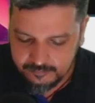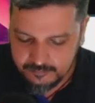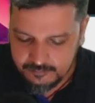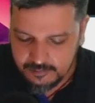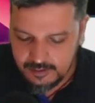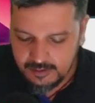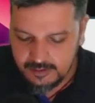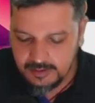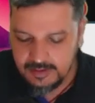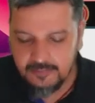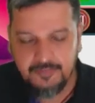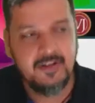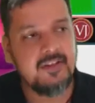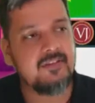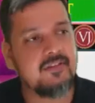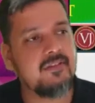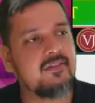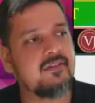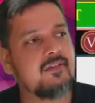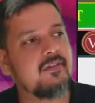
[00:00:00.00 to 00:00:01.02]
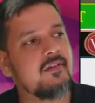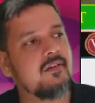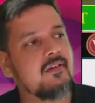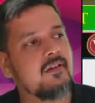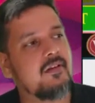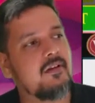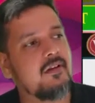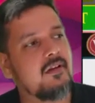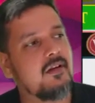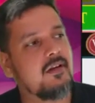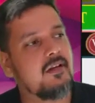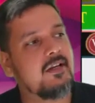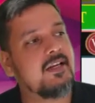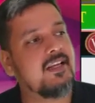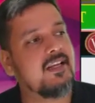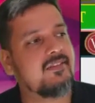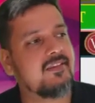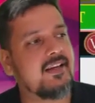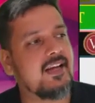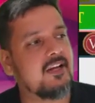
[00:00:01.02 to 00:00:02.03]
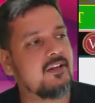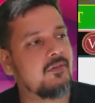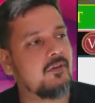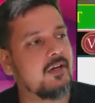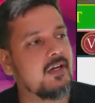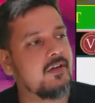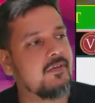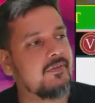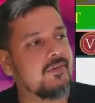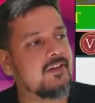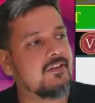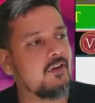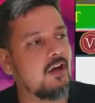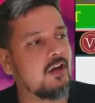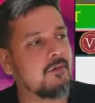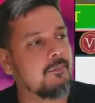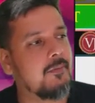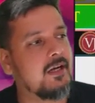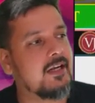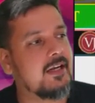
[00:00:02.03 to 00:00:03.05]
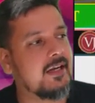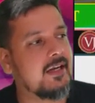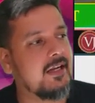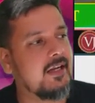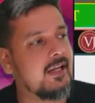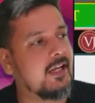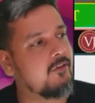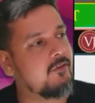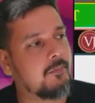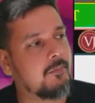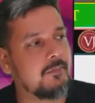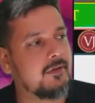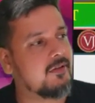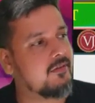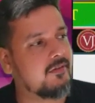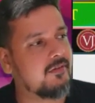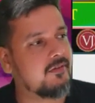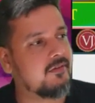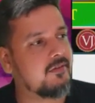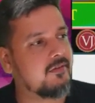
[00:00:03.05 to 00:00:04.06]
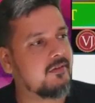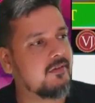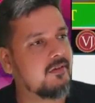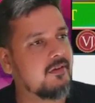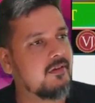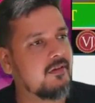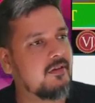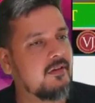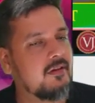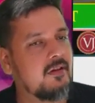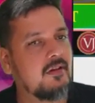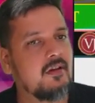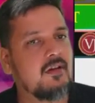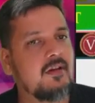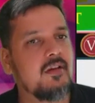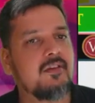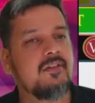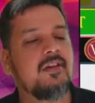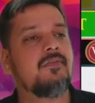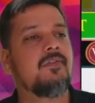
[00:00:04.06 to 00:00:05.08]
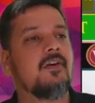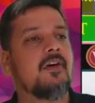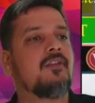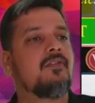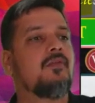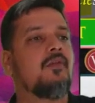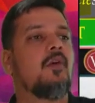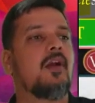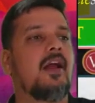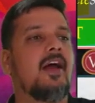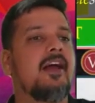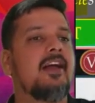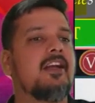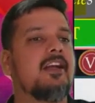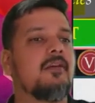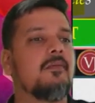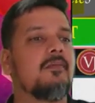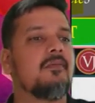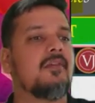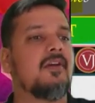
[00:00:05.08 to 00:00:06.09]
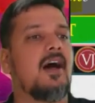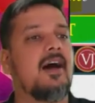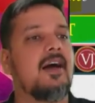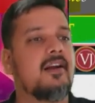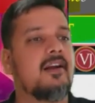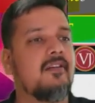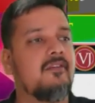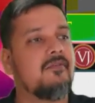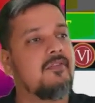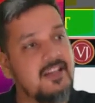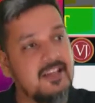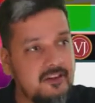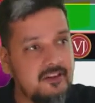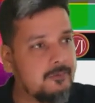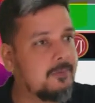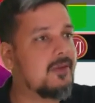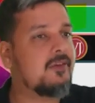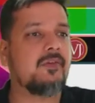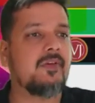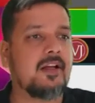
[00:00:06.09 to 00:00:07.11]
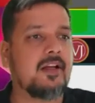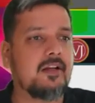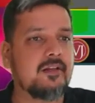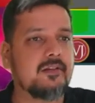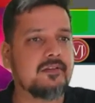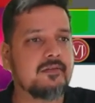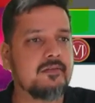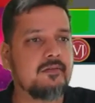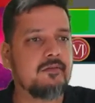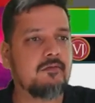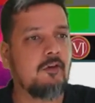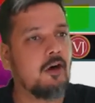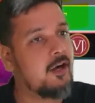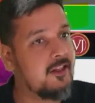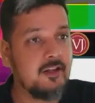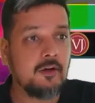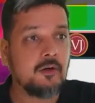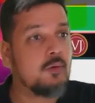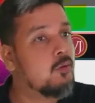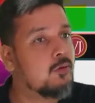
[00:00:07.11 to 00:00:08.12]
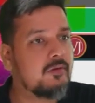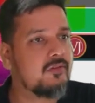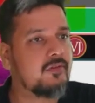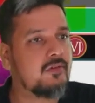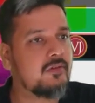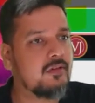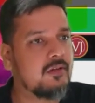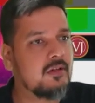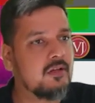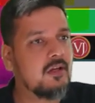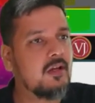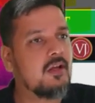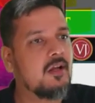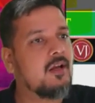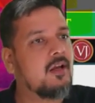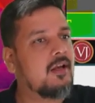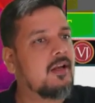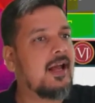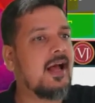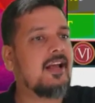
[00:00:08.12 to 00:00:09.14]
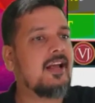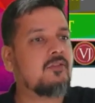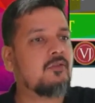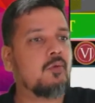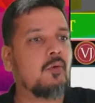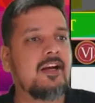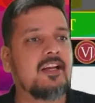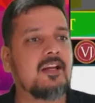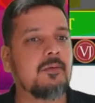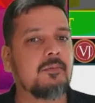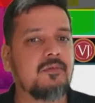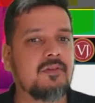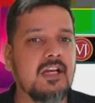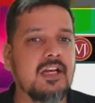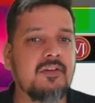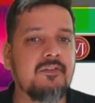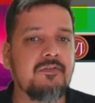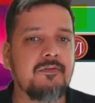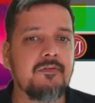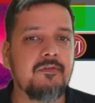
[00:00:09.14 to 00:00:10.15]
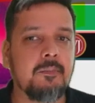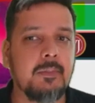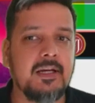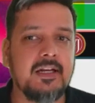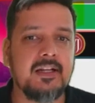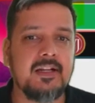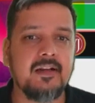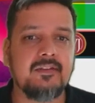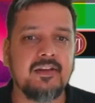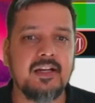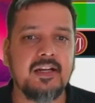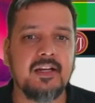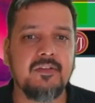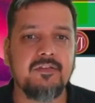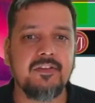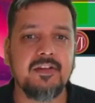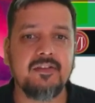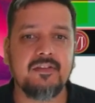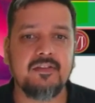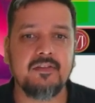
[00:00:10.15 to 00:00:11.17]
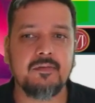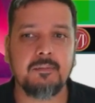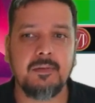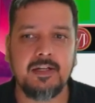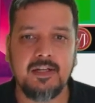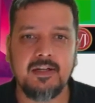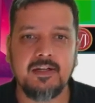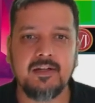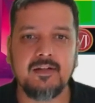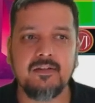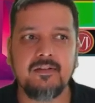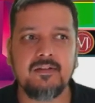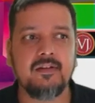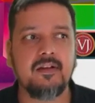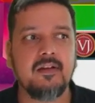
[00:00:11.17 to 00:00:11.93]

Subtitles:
Defense, D stands for defense or military equipments. See, first four items are very specific. What are the goods? Last two items, relief materials and defense materials,